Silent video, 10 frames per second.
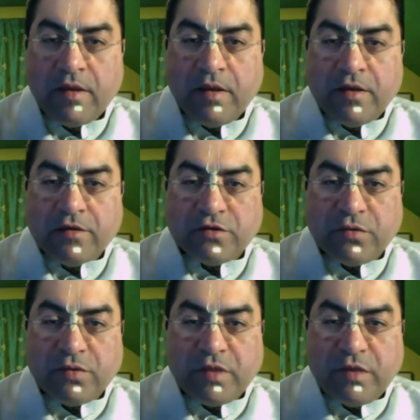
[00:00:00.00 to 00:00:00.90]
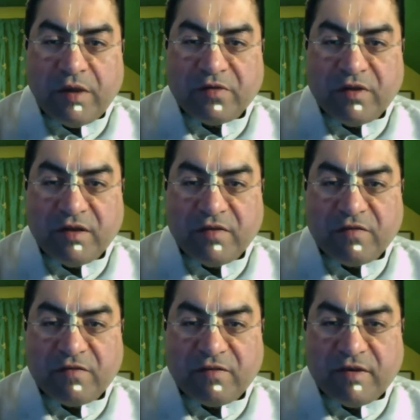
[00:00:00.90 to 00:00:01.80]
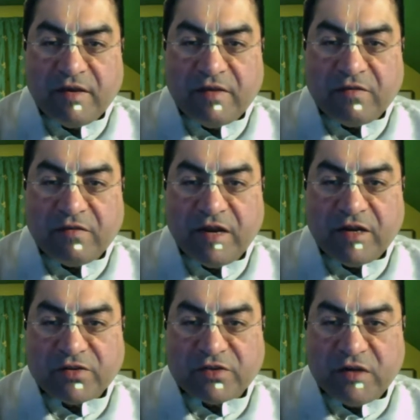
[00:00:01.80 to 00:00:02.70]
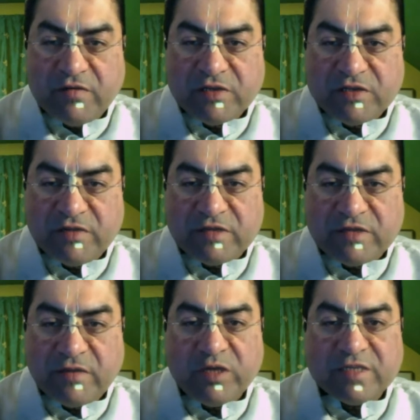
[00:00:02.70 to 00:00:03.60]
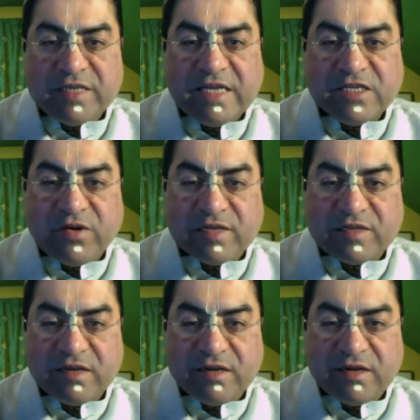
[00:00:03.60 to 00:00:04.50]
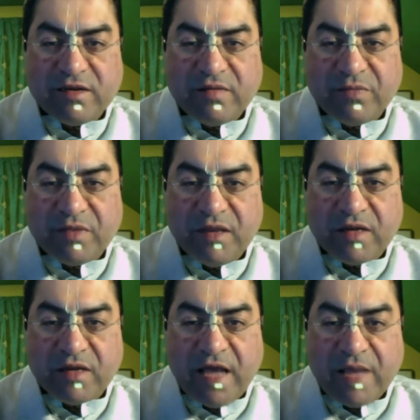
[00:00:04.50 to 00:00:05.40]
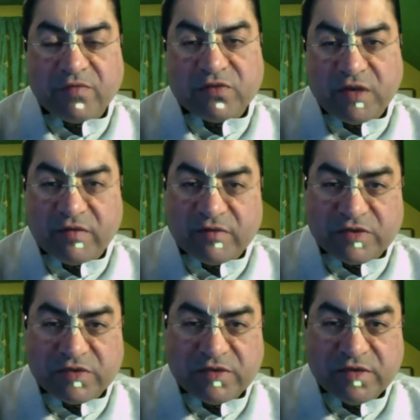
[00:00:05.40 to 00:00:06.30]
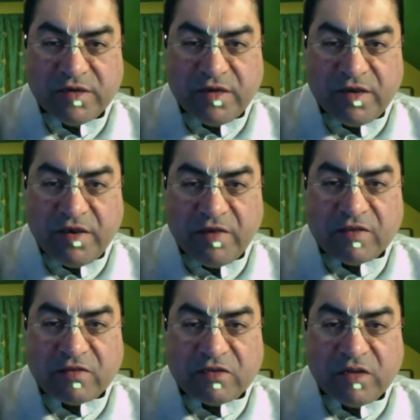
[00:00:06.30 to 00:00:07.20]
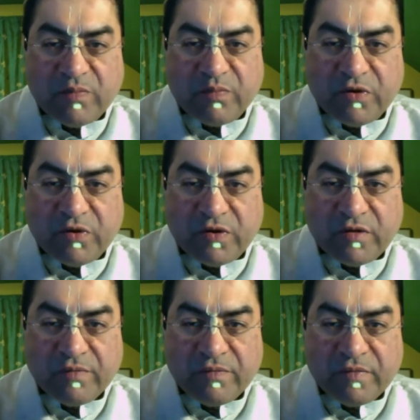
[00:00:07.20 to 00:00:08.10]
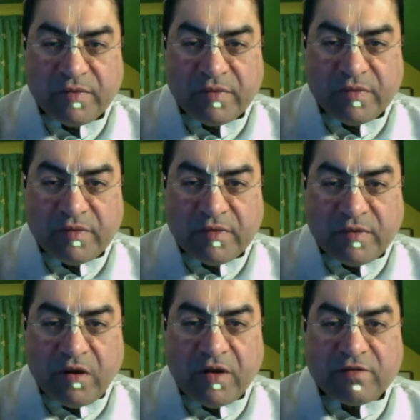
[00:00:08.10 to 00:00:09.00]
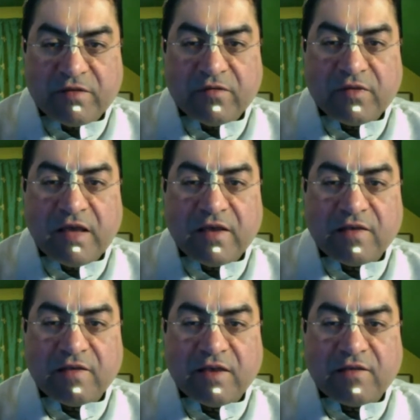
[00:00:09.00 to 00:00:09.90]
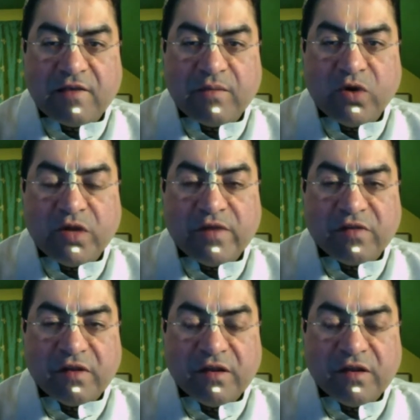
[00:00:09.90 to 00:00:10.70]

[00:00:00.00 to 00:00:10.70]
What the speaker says: So the question is, it's related to service. If someone is interested in a type of service, is that still pure, or is there some motivation?